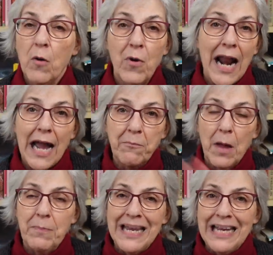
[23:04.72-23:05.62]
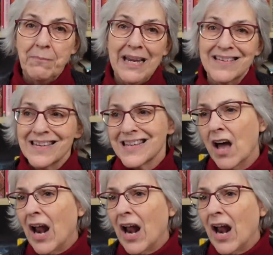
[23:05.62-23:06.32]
when I'm pinning pieces out,